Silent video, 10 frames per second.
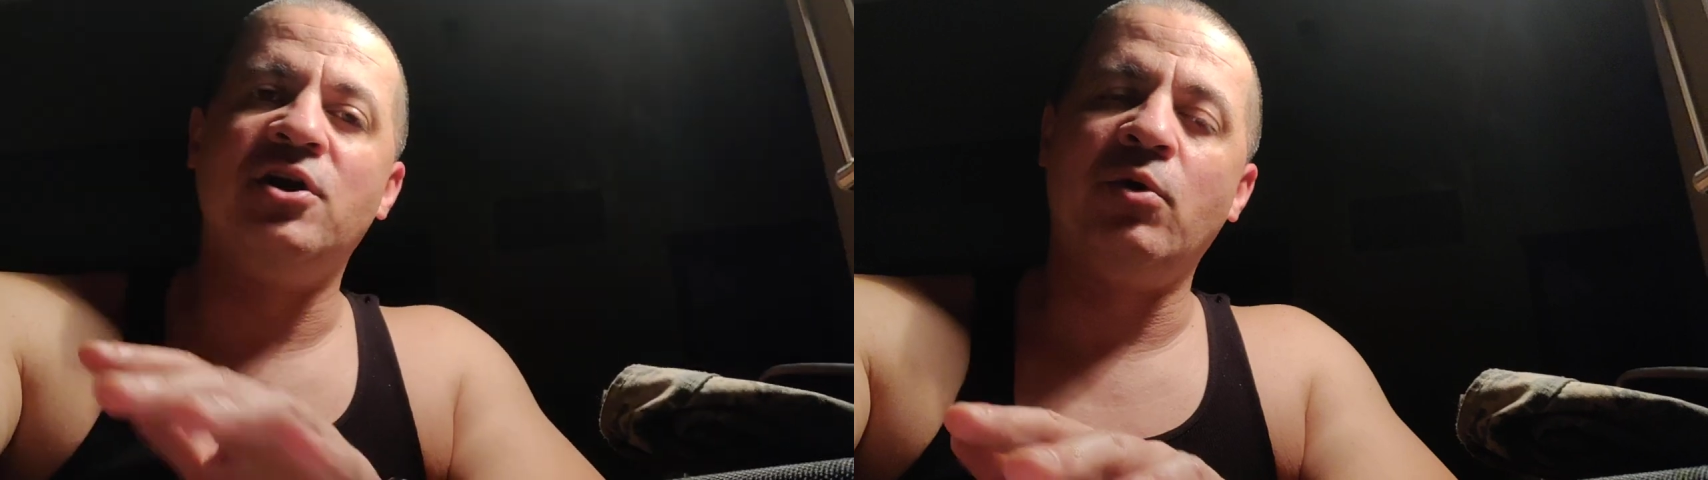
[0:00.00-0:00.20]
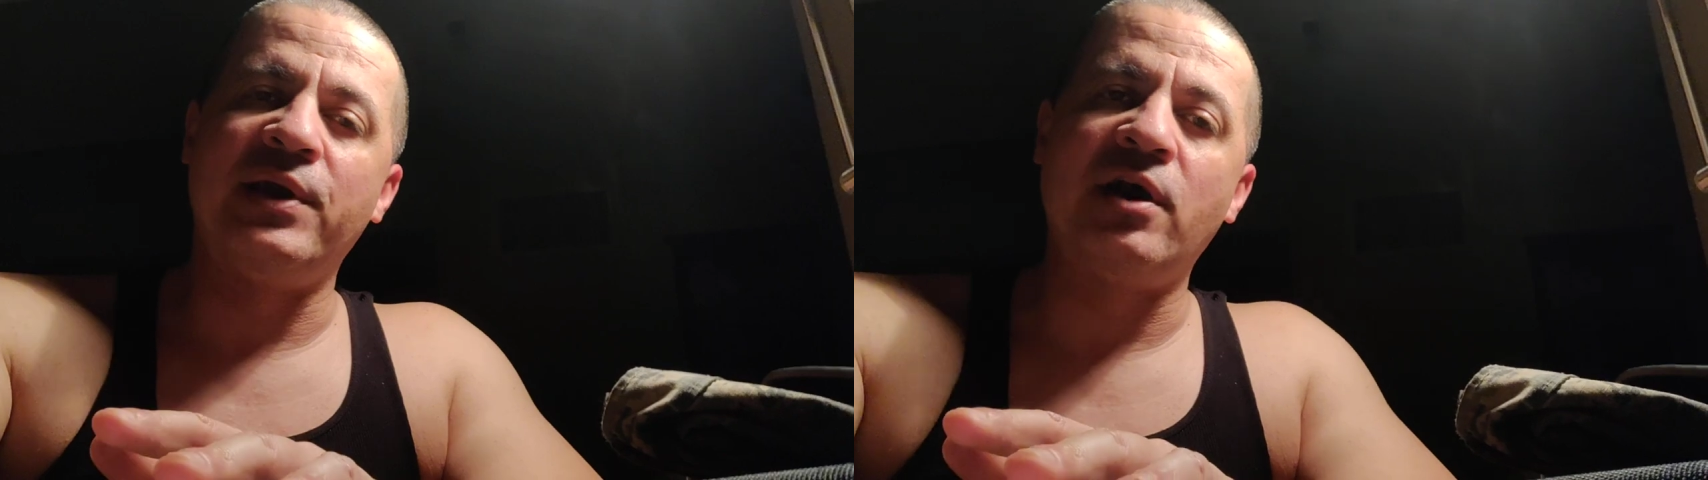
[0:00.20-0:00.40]

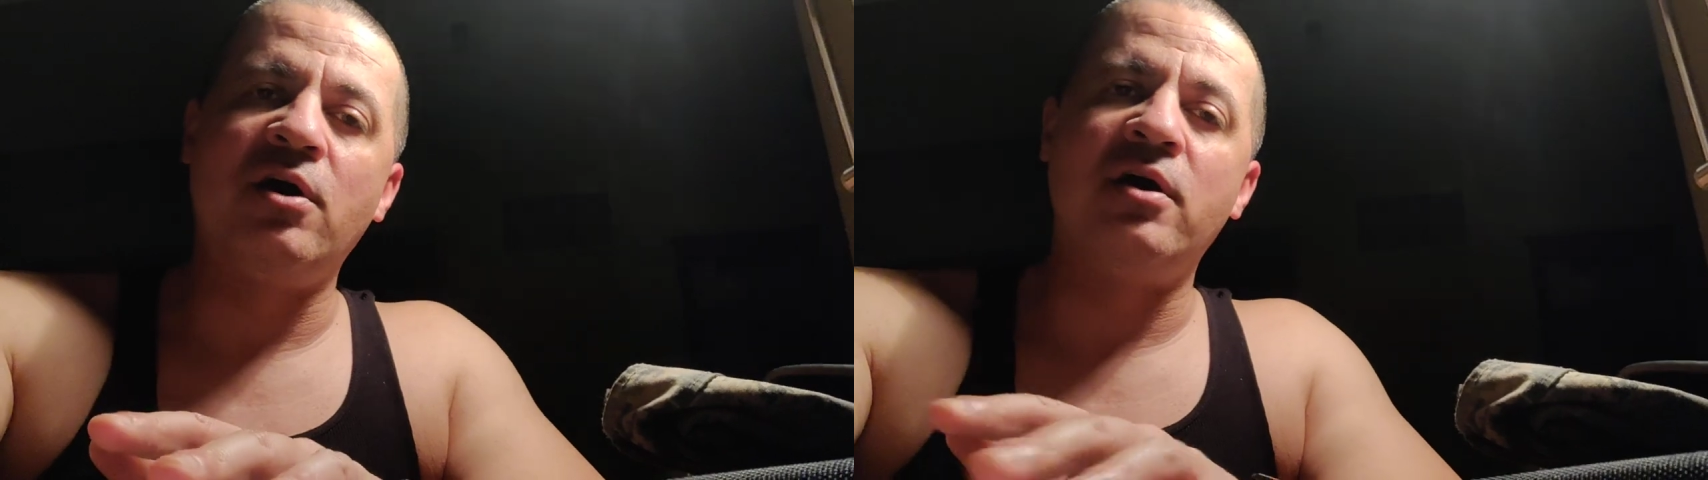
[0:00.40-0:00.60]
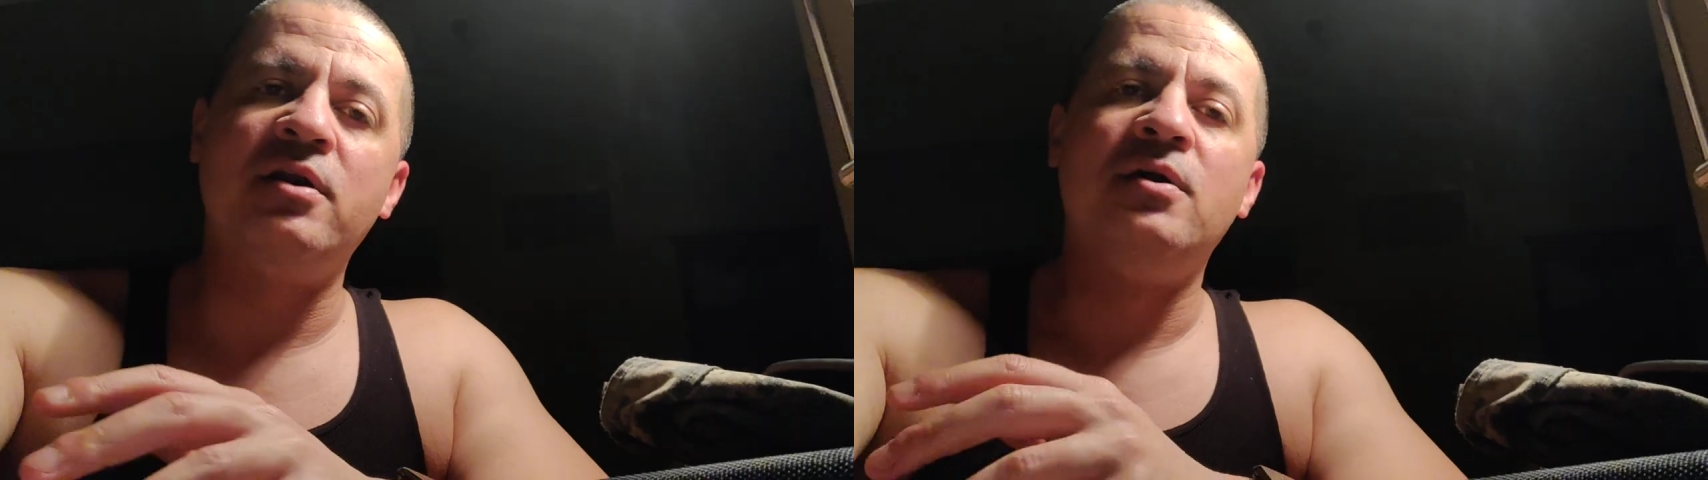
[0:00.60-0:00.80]
going
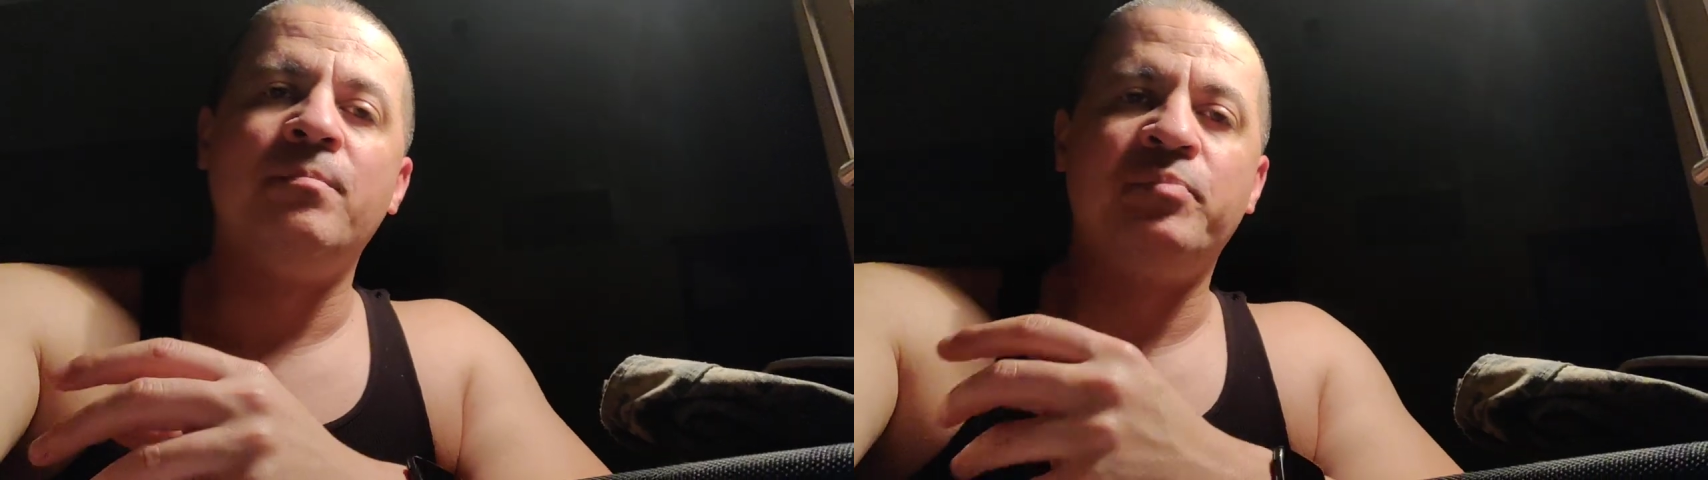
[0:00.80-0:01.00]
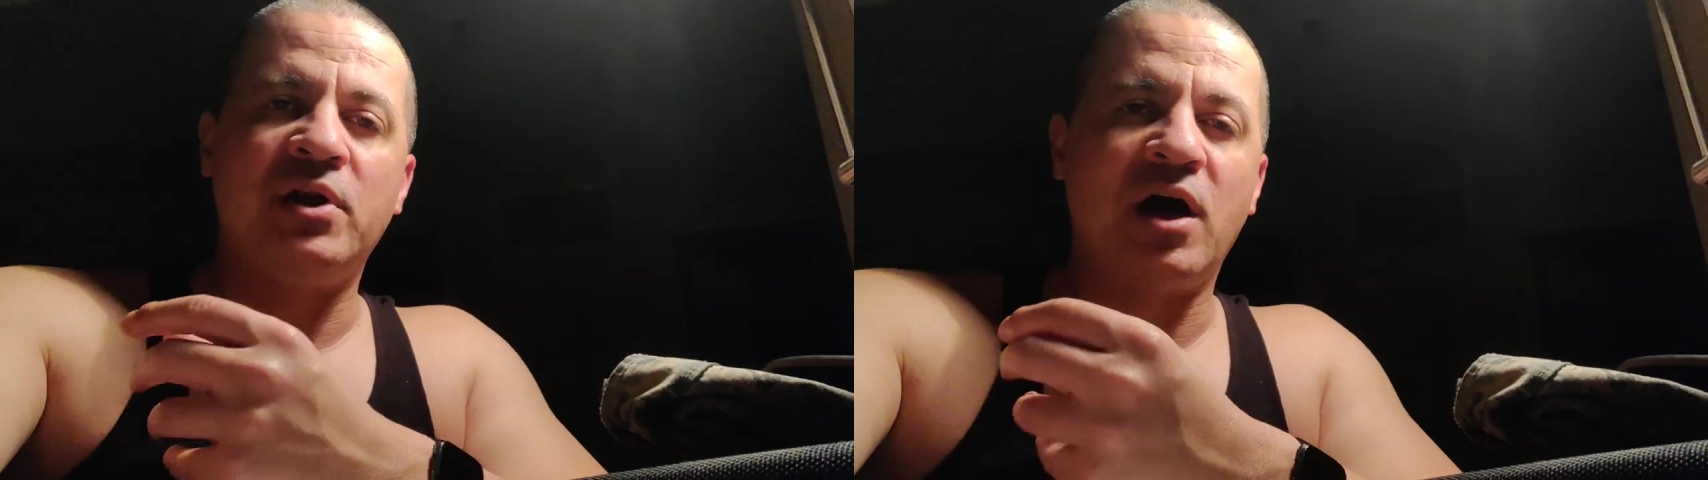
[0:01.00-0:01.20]
on,
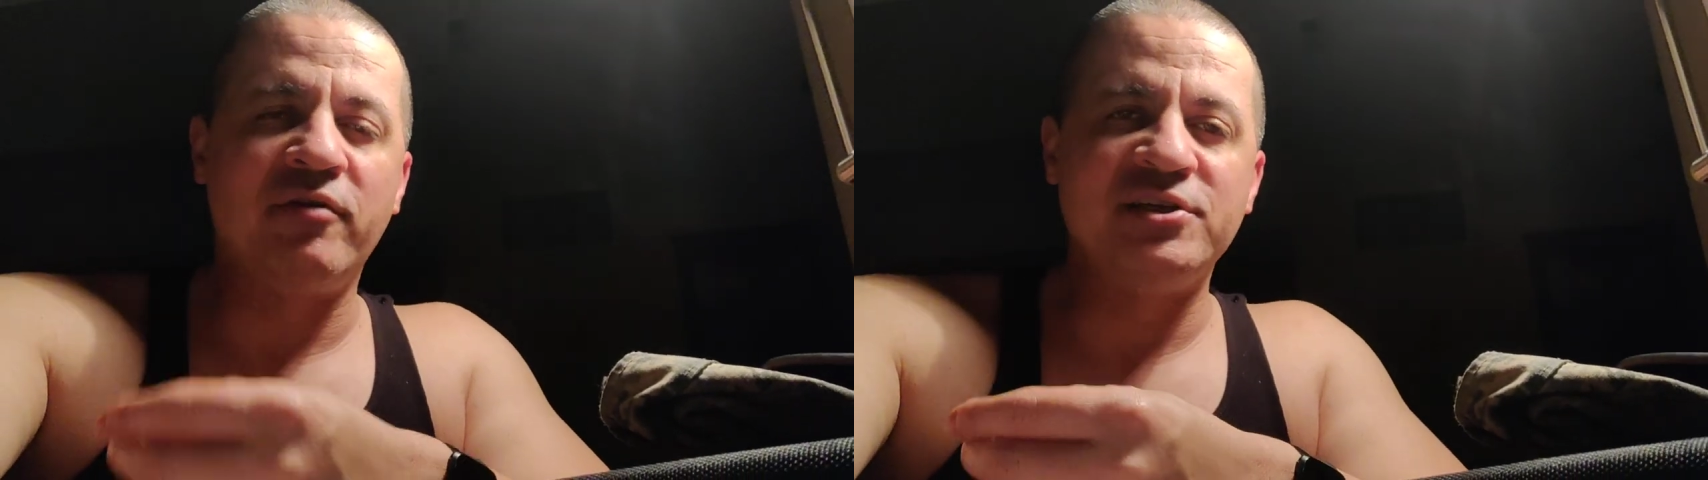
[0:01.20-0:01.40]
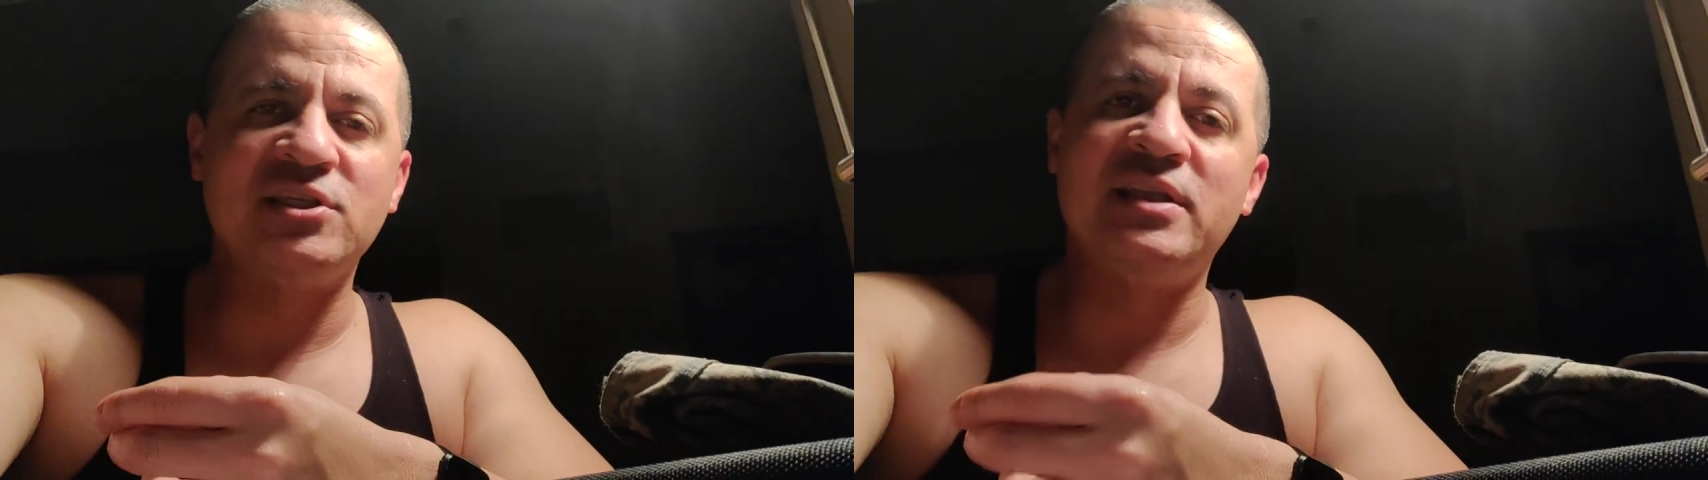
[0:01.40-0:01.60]
but
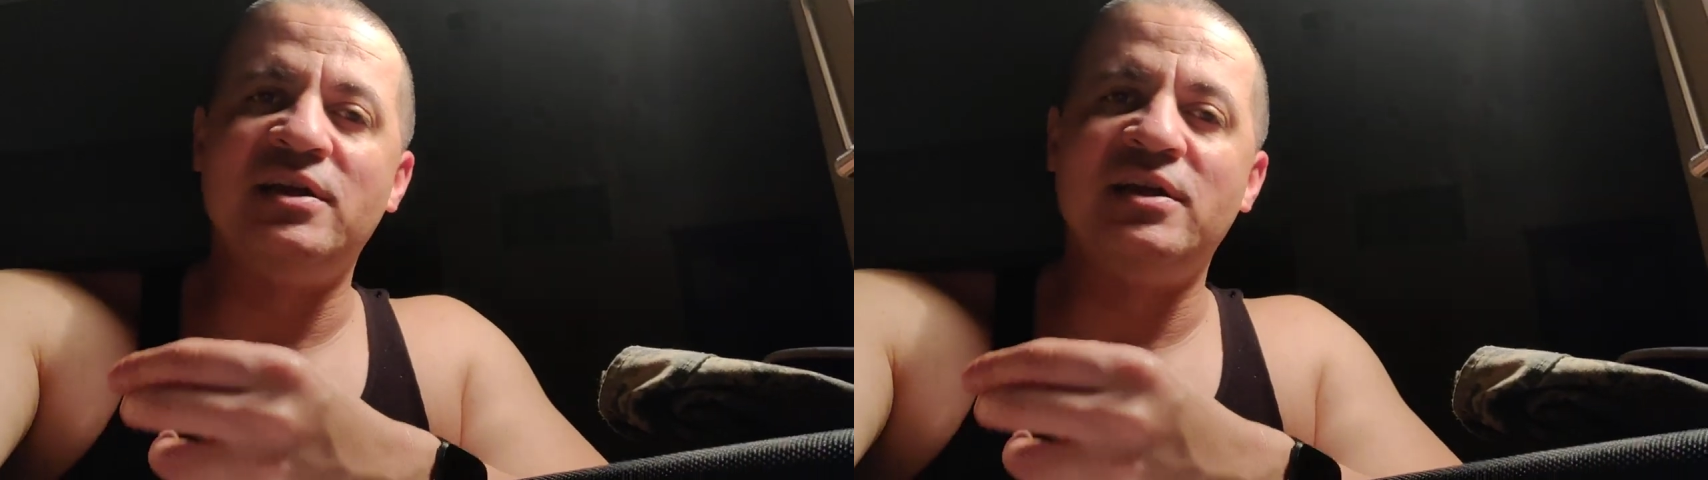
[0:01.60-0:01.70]
obviously